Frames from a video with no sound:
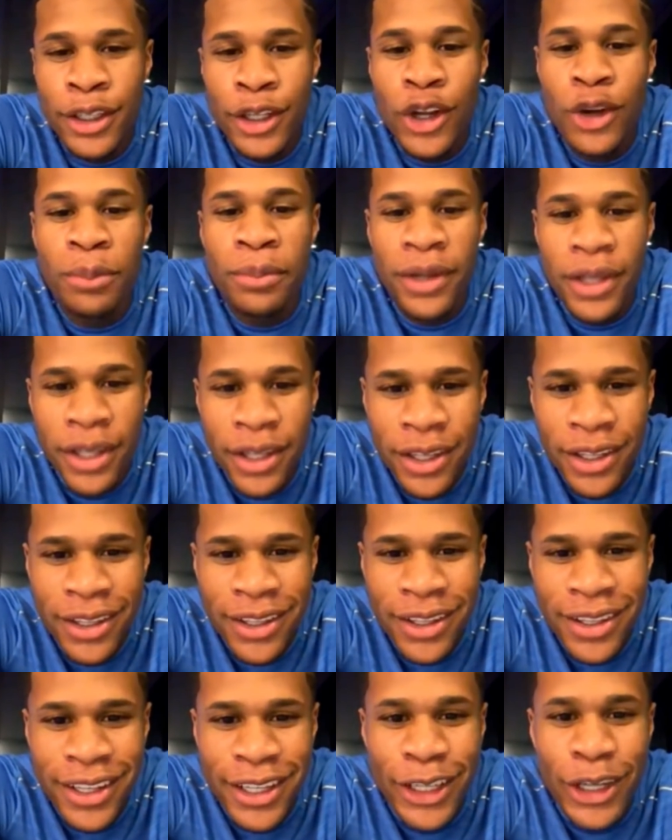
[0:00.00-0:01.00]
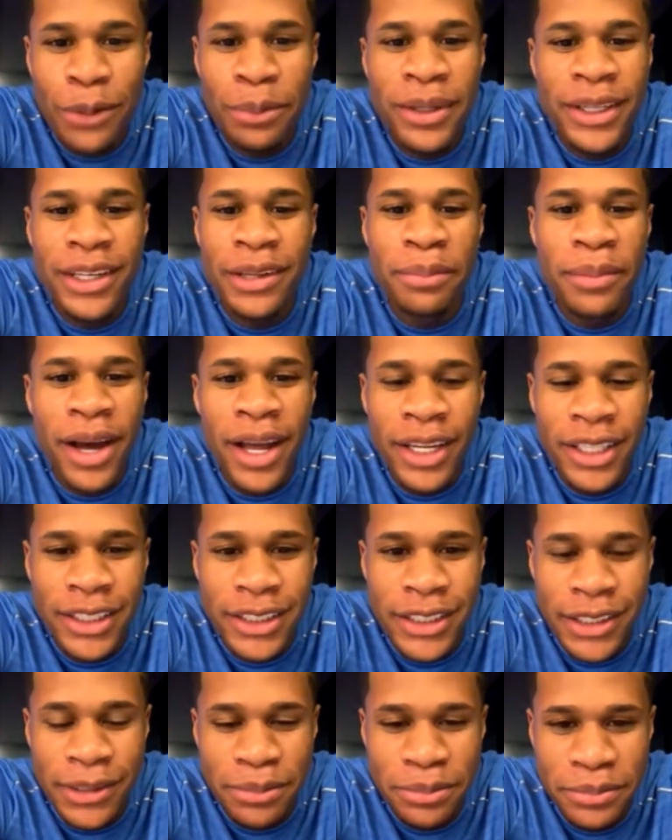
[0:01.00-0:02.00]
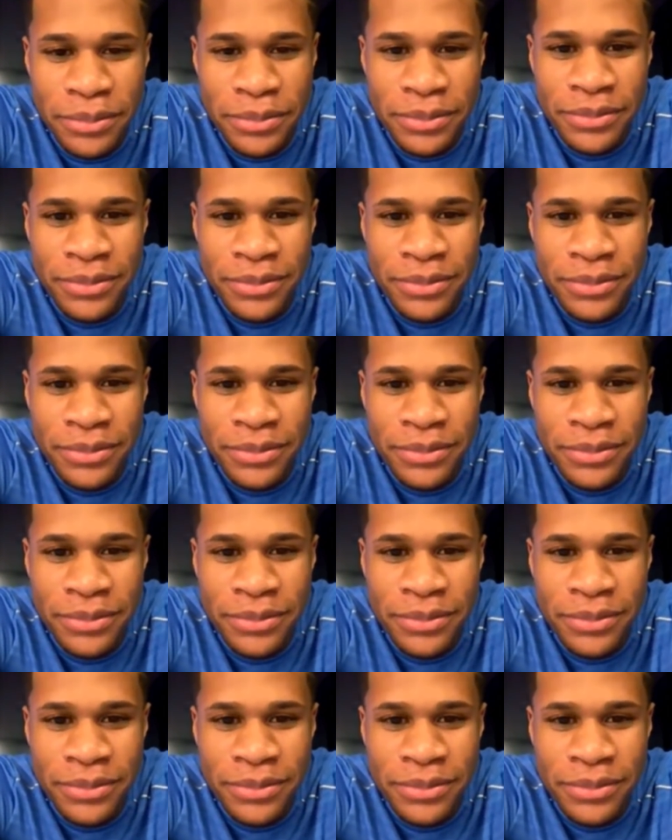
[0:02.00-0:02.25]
Loma. Loma demolished him.